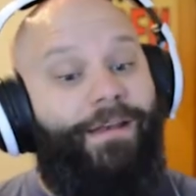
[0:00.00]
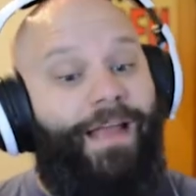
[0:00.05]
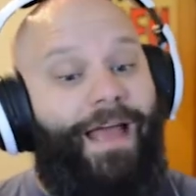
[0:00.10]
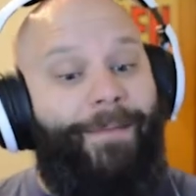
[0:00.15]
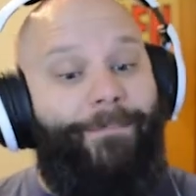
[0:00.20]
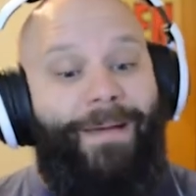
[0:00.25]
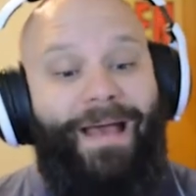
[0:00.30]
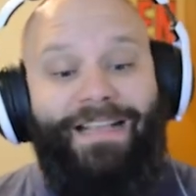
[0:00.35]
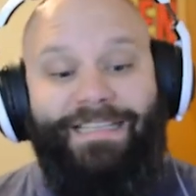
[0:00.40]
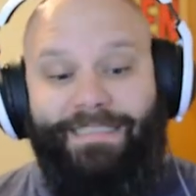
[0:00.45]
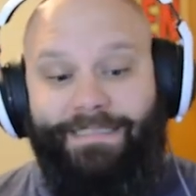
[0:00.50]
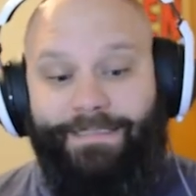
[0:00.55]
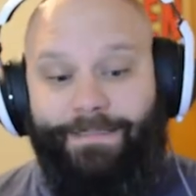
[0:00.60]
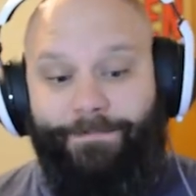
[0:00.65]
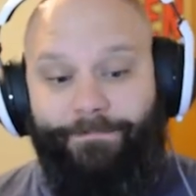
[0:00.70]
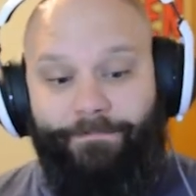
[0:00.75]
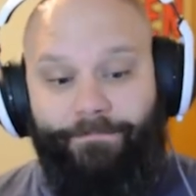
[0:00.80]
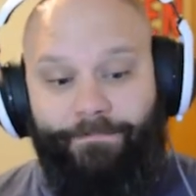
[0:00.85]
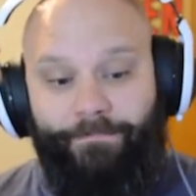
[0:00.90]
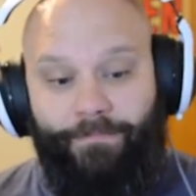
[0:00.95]
Time
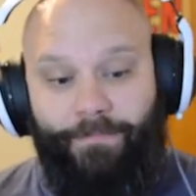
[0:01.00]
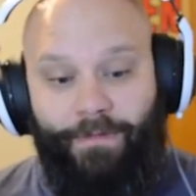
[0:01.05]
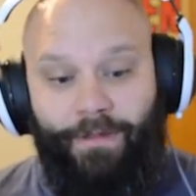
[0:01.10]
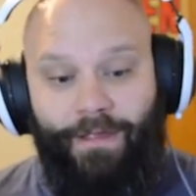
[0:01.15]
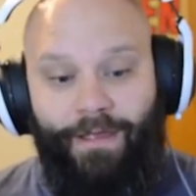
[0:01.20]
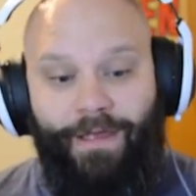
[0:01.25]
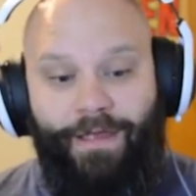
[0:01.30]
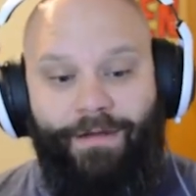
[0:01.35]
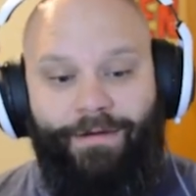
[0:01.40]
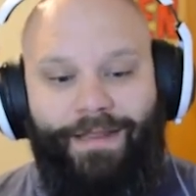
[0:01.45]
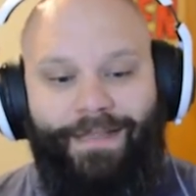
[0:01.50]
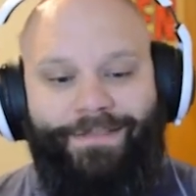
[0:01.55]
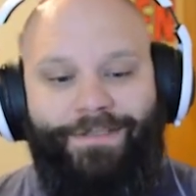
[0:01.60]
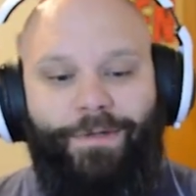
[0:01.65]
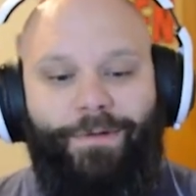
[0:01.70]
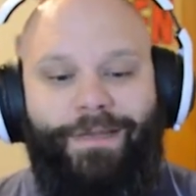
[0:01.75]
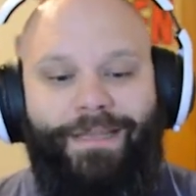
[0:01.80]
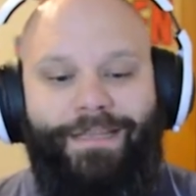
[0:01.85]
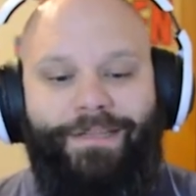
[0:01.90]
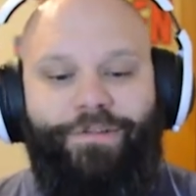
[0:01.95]
passes.
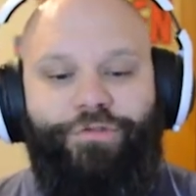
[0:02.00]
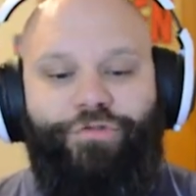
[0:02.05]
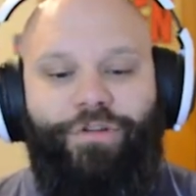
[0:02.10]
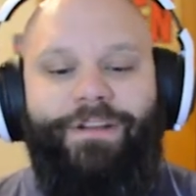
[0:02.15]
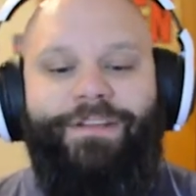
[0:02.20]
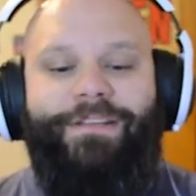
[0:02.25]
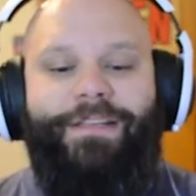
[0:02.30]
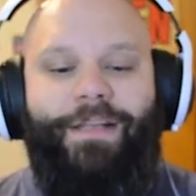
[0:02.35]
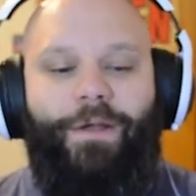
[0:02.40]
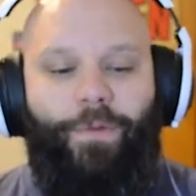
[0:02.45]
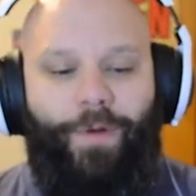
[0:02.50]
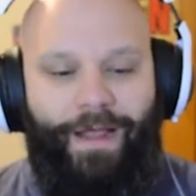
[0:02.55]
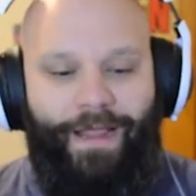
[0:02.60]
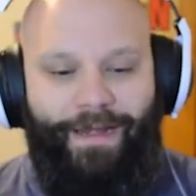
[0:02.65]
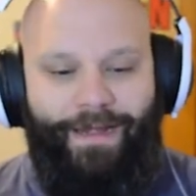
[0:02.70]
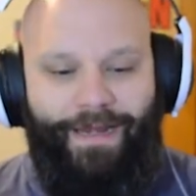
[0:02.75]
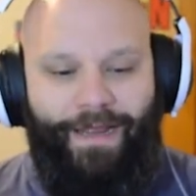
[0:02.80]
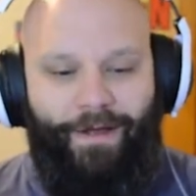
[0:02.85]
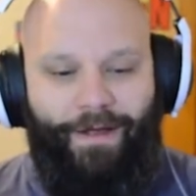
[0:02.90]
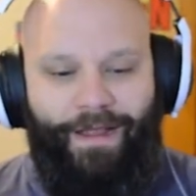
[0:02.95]
Natsuki is strangely
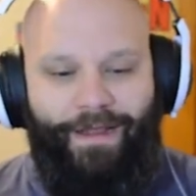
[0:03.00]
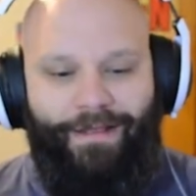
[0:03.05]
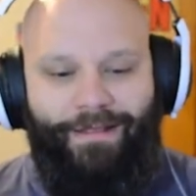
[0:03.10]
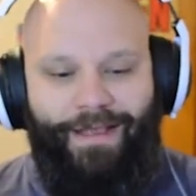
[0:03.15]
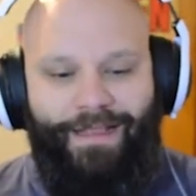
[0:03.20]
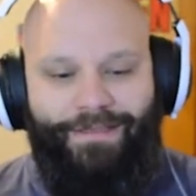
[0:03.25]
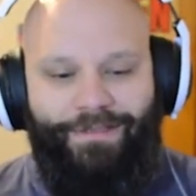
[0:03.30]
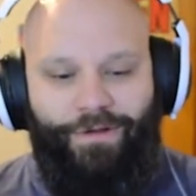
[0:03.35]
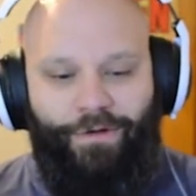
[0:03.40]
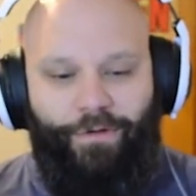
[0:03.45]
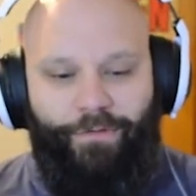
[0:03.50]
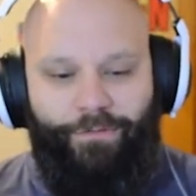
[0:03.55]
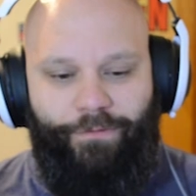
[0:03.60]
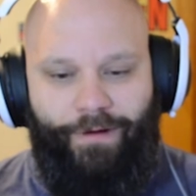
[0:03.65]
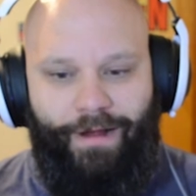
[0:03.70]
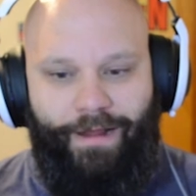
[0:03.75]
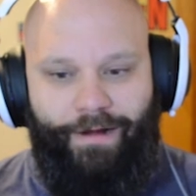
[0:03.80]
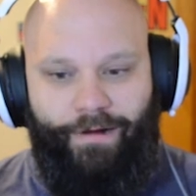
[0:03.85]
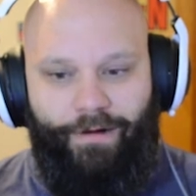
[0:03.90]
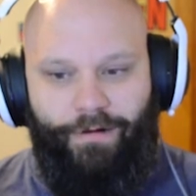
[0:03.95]
quiet now. I glance
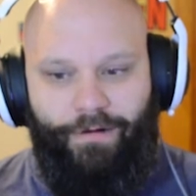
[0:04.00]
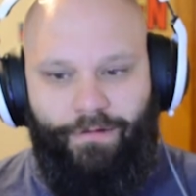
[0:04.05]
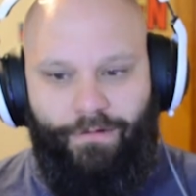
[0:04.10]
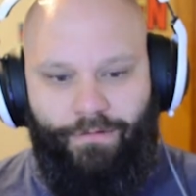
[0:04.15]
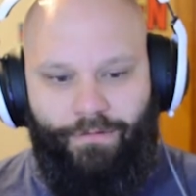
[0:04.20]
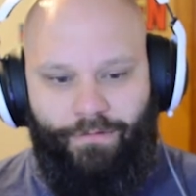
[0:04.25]
over at her.